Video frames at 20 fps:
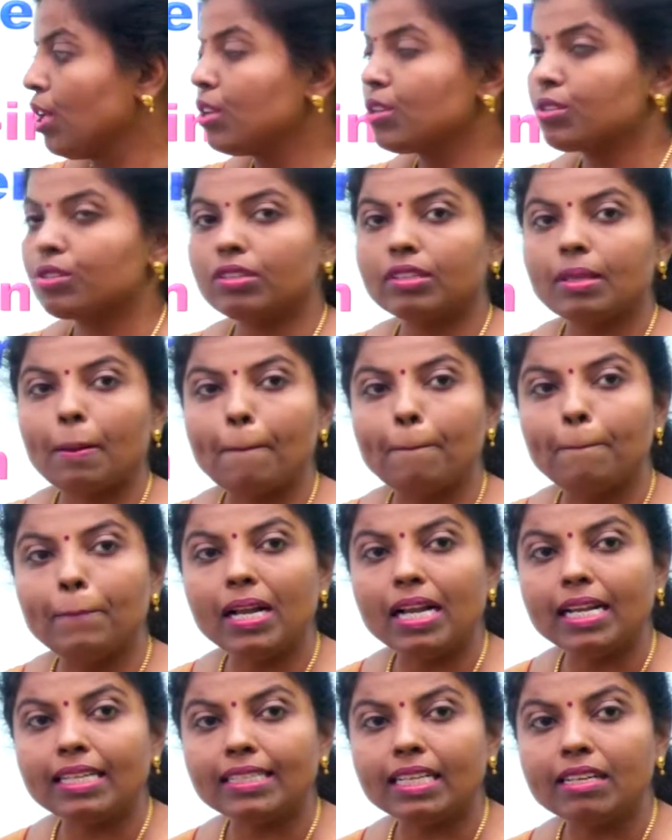So the
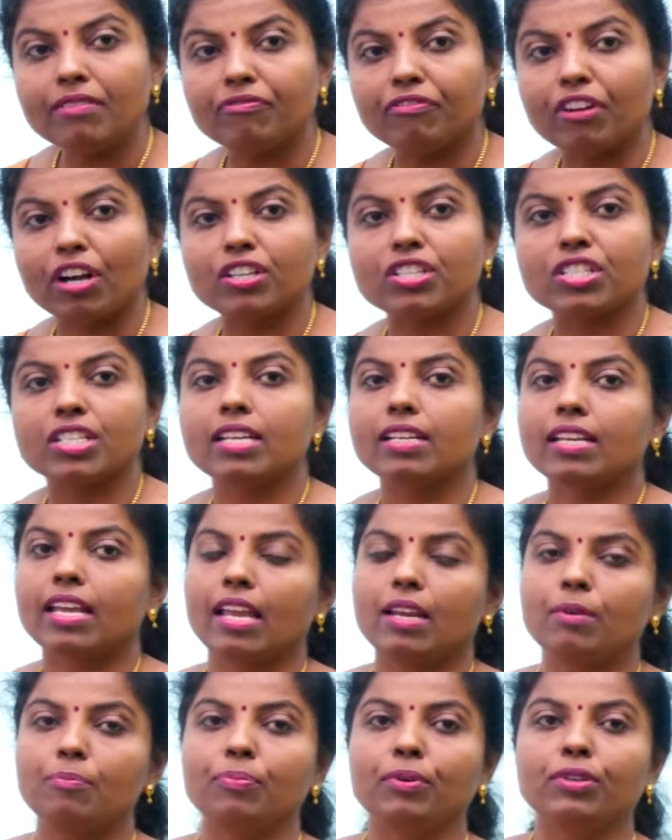built-in function
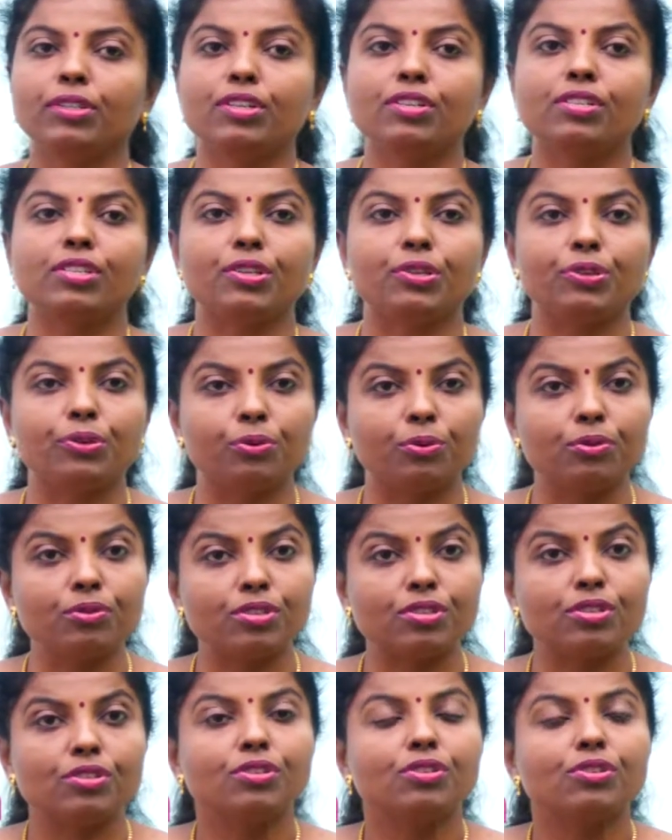input is
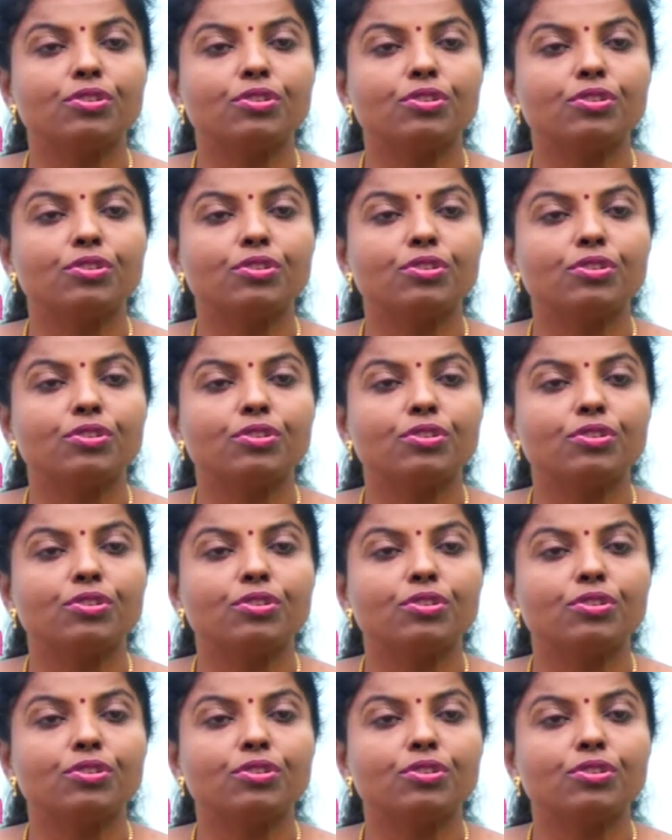used